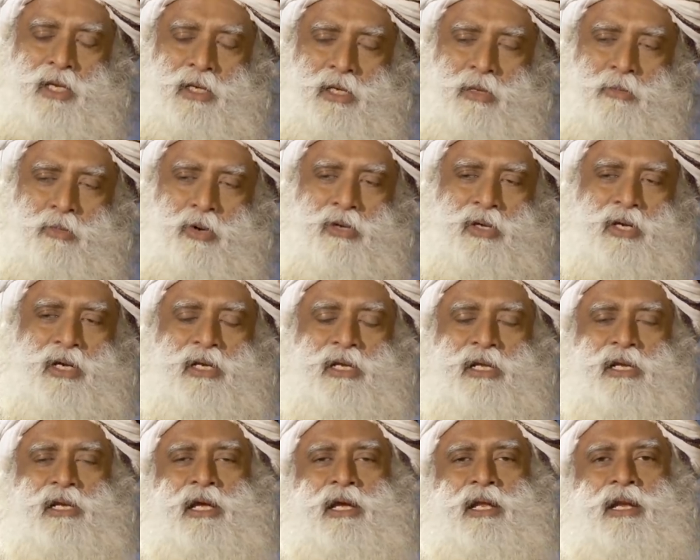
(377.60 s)
eh,
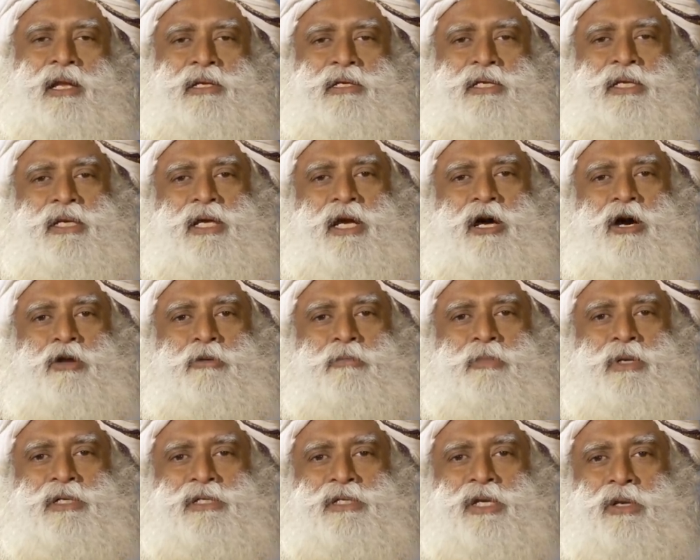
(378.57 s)
democratically elected
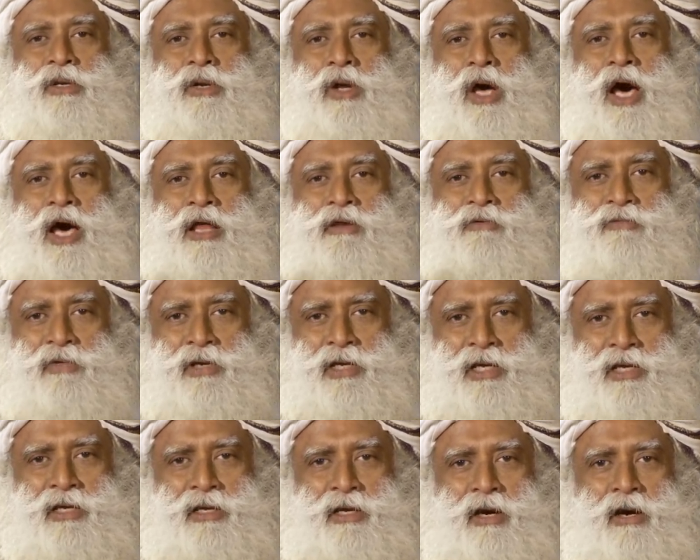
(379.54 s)
governments are
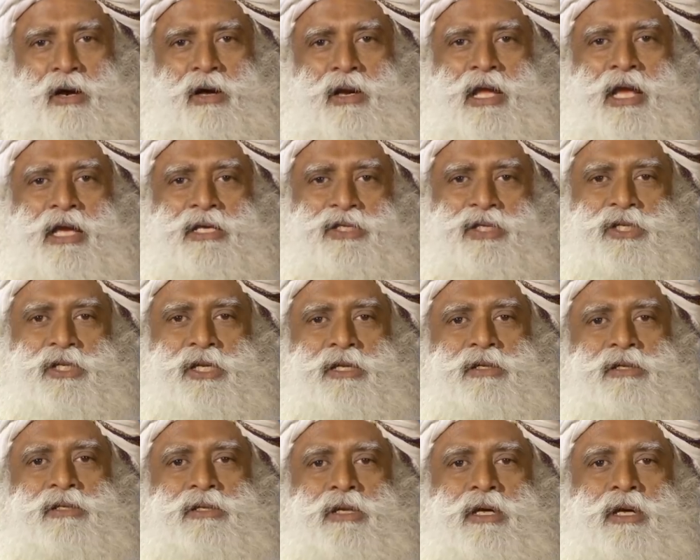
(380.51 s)
unwilling or
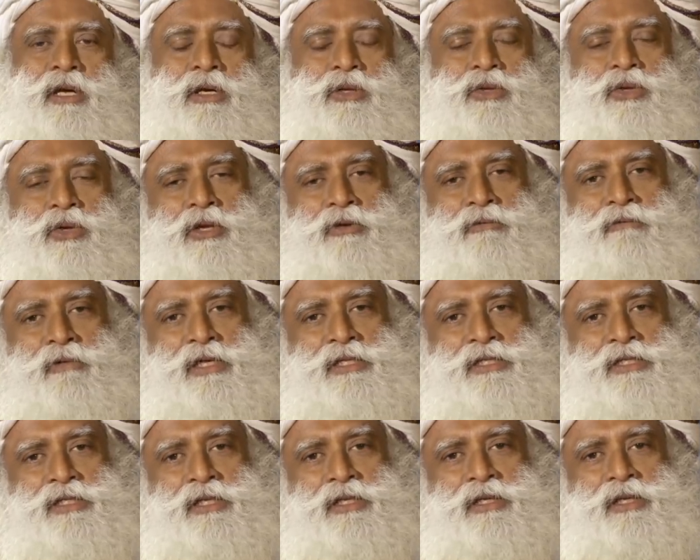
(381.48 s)
hesitant to
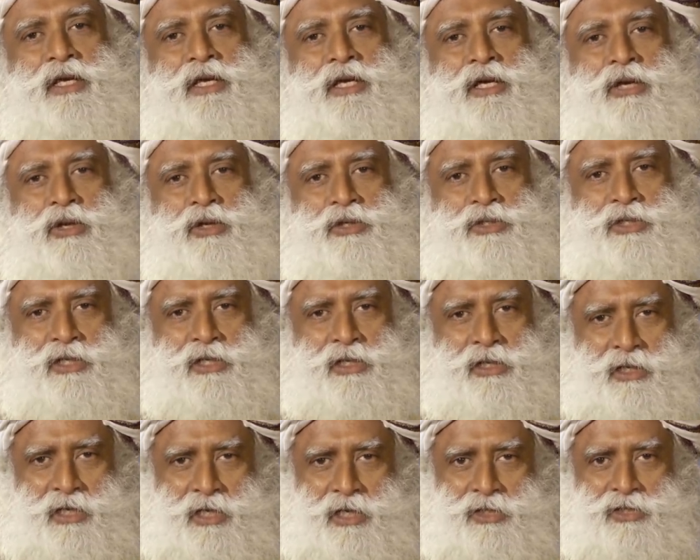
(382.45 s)
invest in
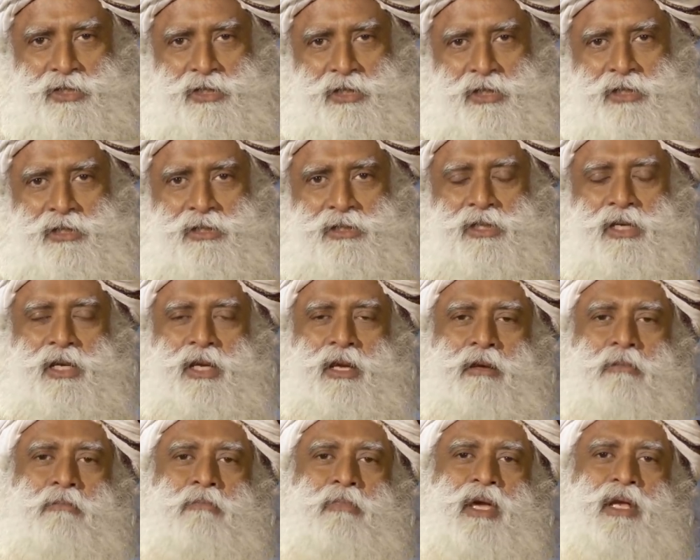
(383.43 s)
ecological concerns,
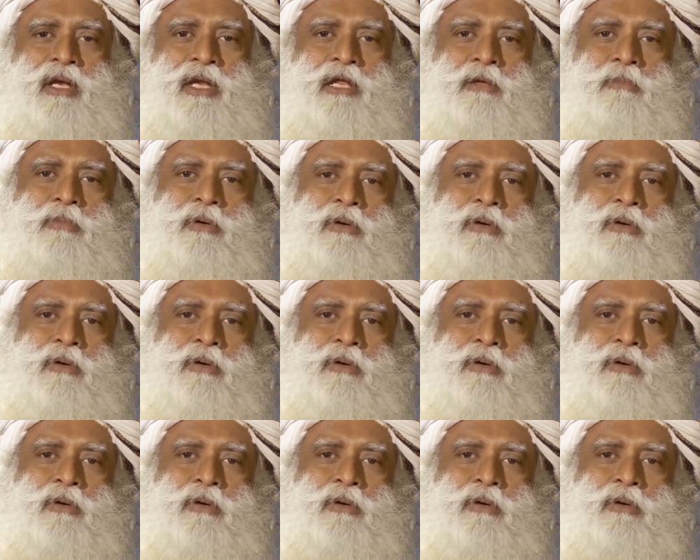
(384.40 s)
mainly